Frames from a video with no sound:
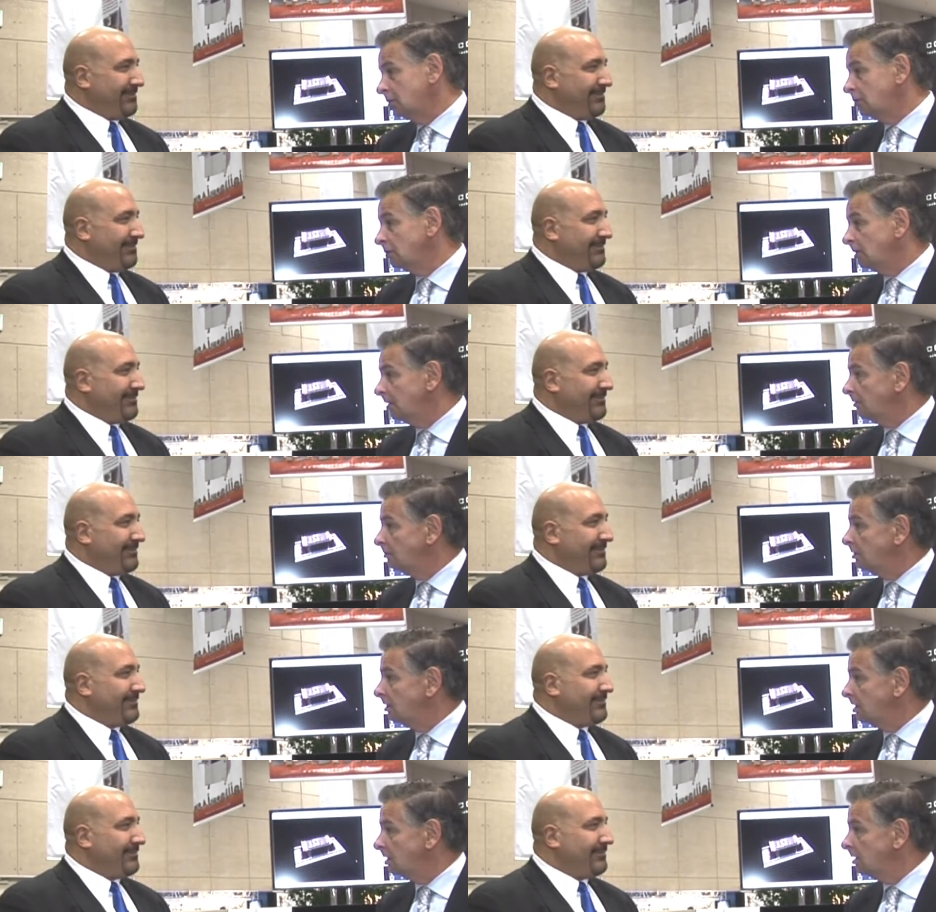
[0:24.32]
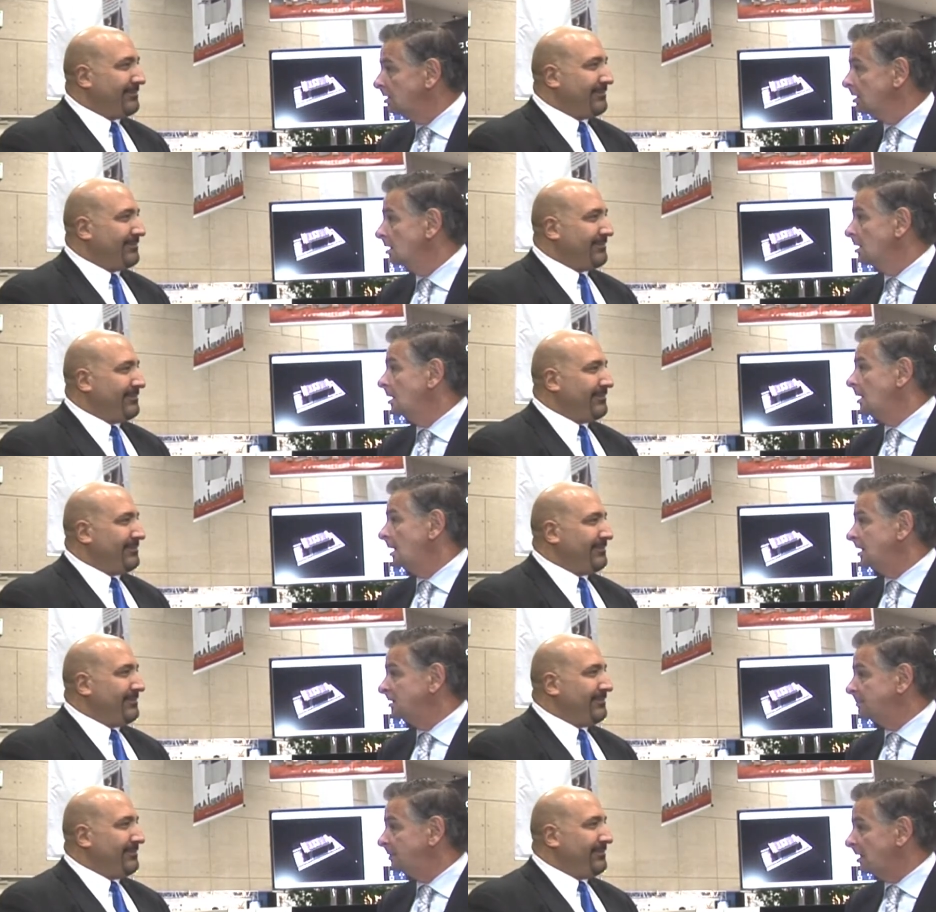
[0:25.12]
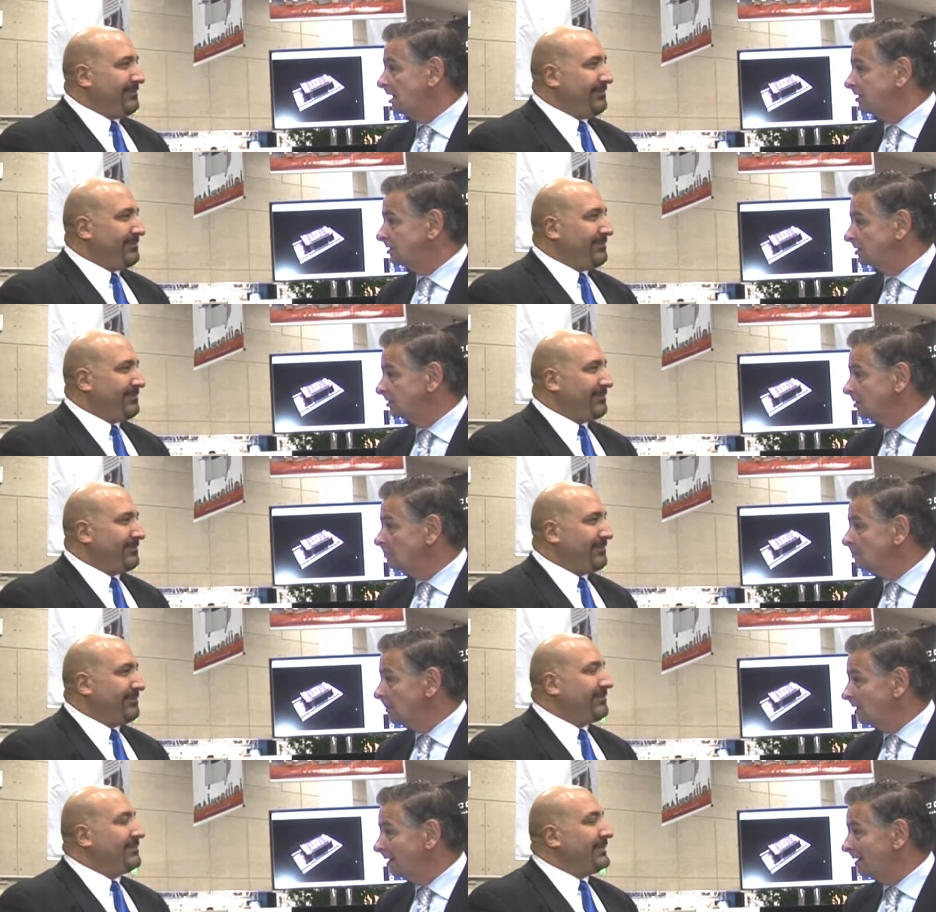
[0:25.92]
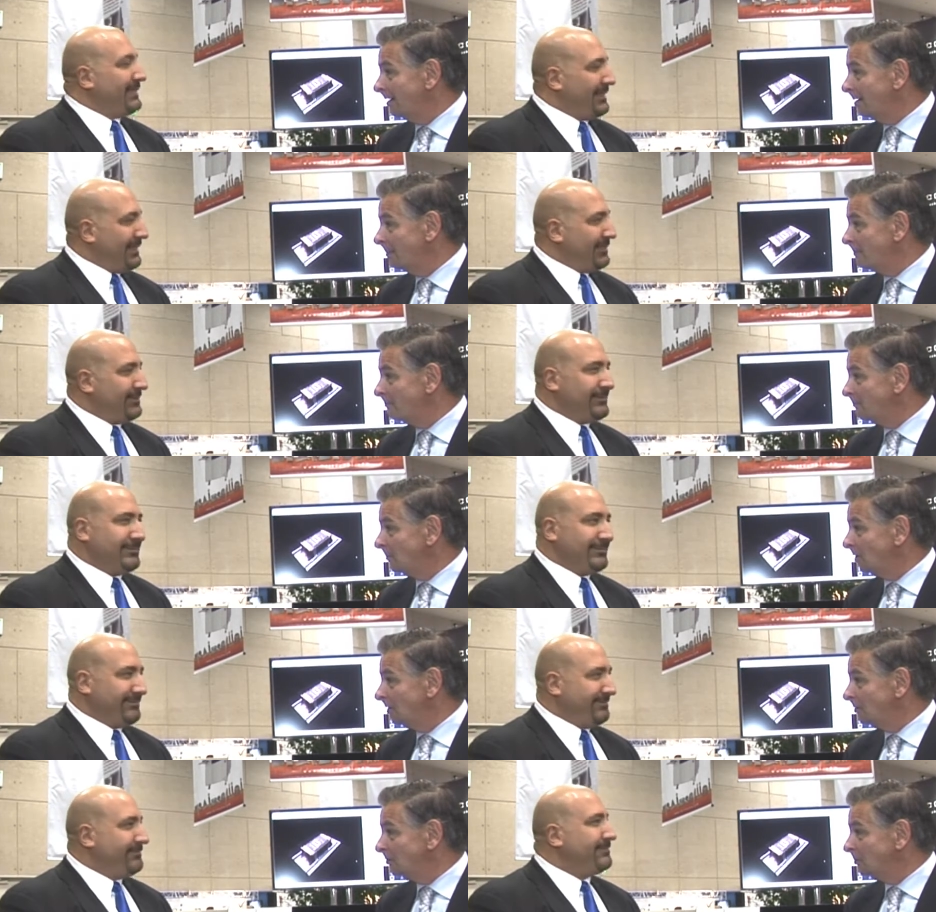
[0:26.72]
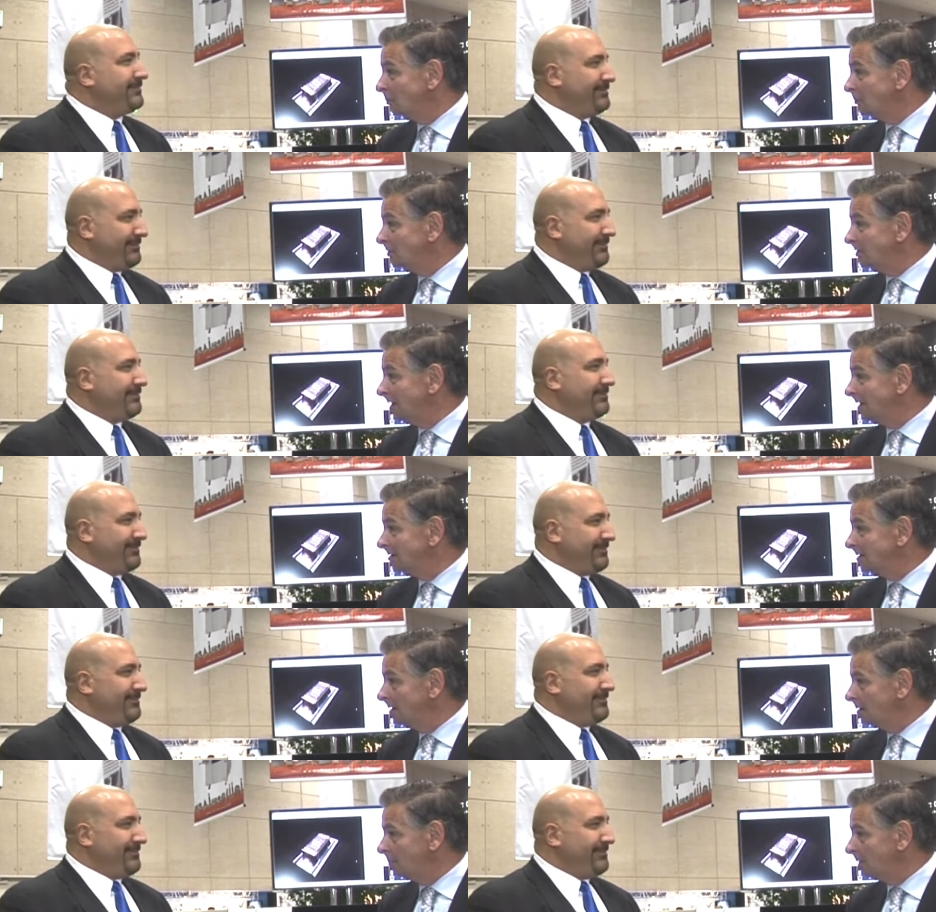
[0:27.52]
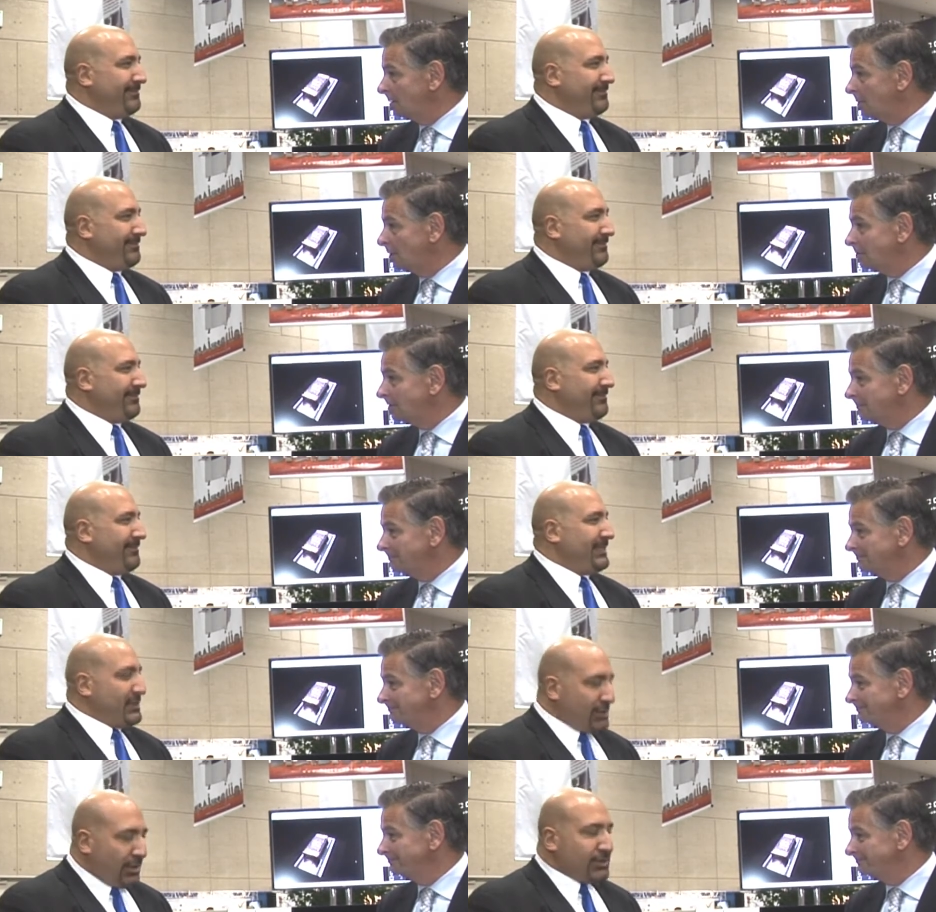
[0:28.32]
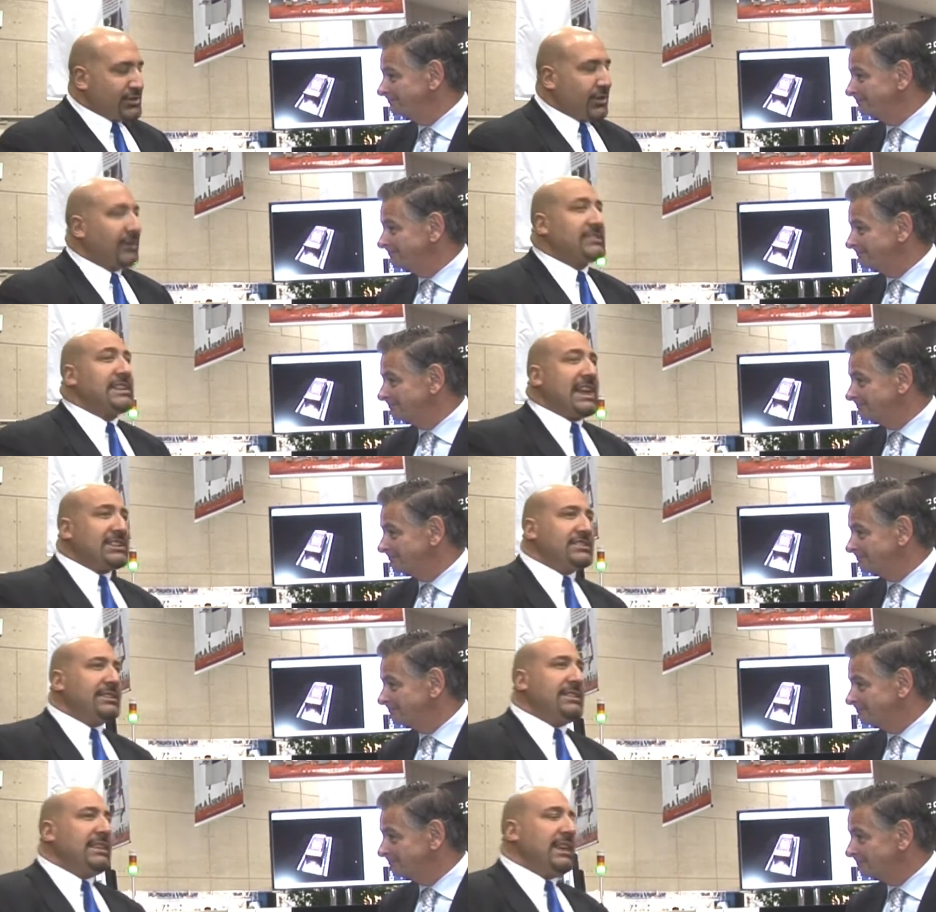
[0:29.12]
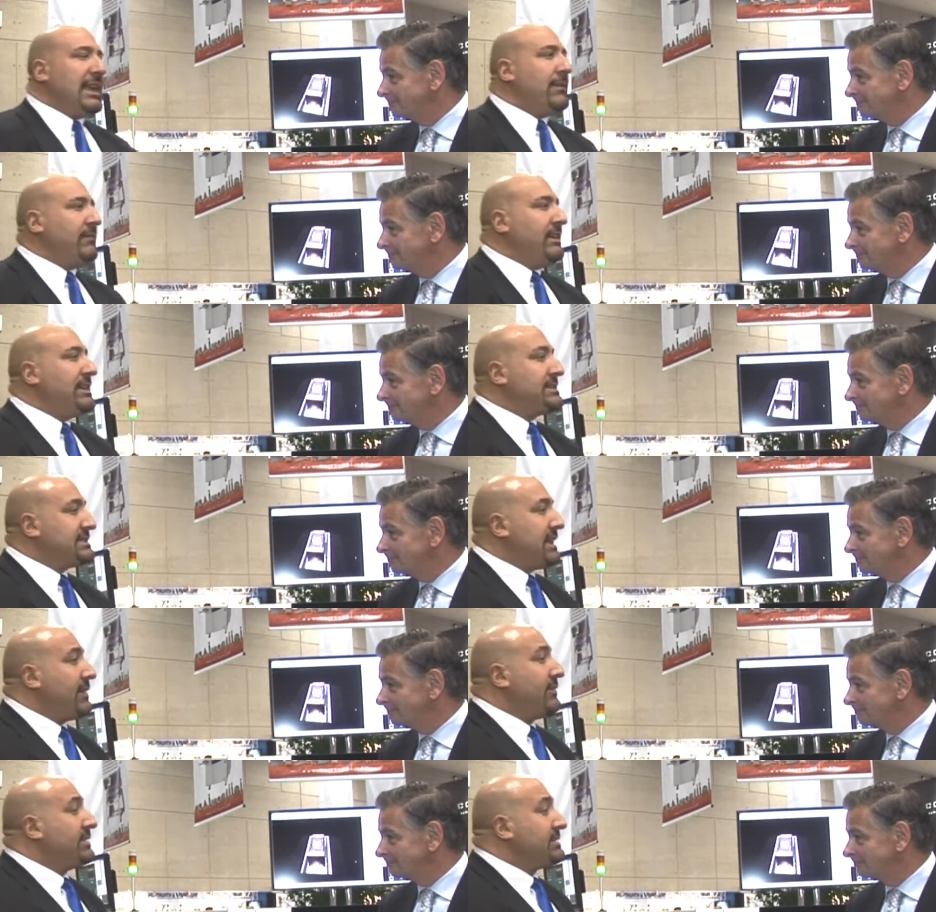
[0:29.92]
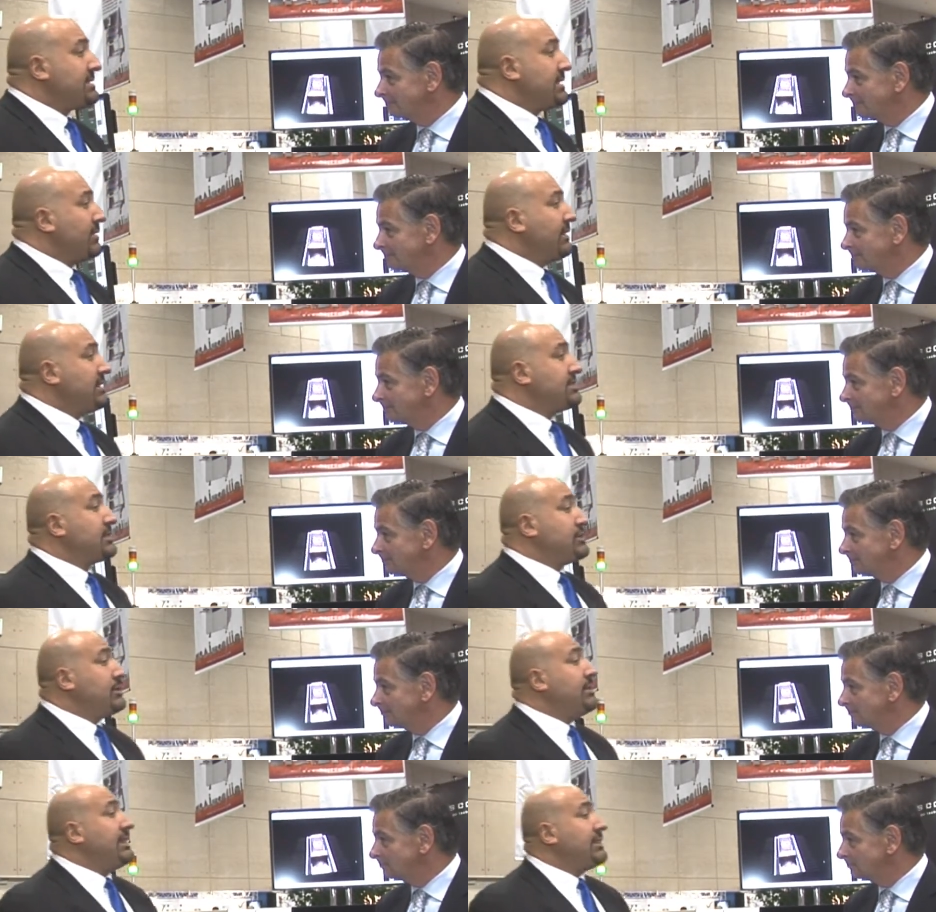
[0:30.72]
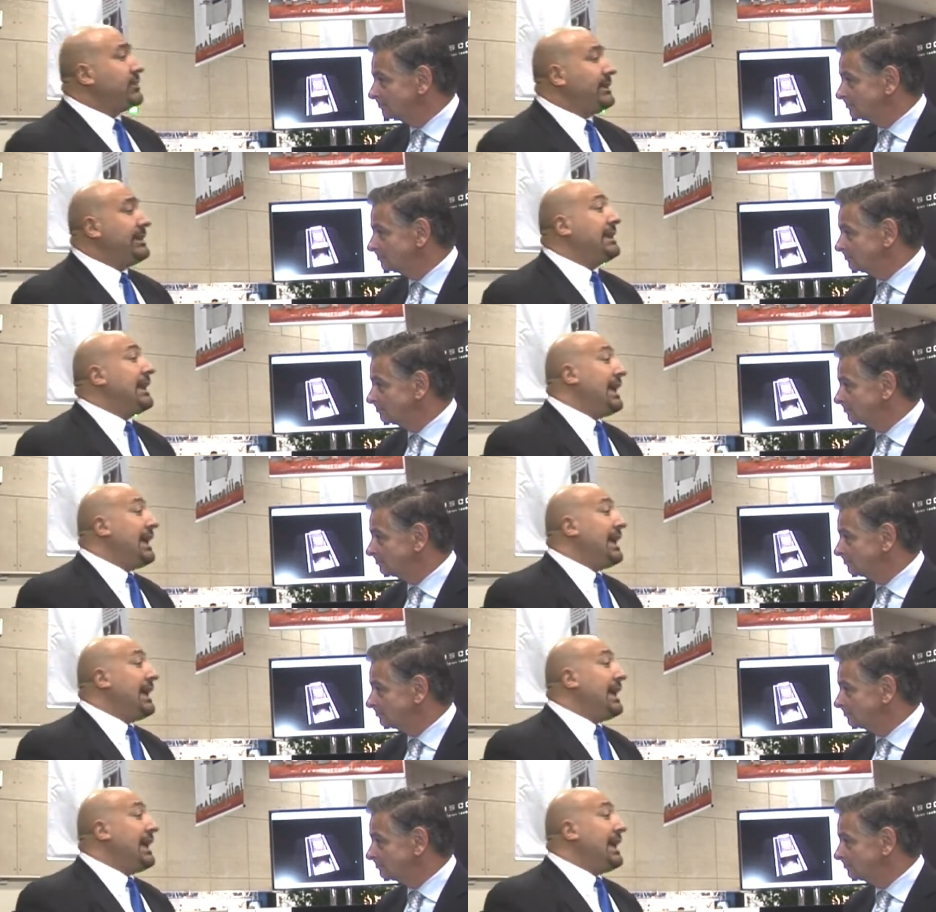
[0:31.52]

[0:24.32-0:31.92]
Speaker 1: a two D, three D S P I system. Um, do you want to tell us a little bit about it? Sure, sure. It's actually
Speaker 2: the M V seven Series two D, three D